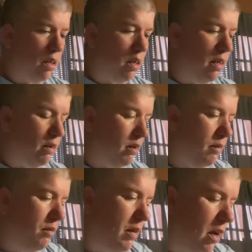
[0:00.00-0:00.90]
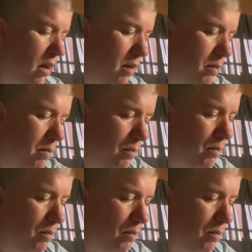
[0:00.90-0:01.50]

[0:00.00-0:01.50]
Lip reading: I don't know.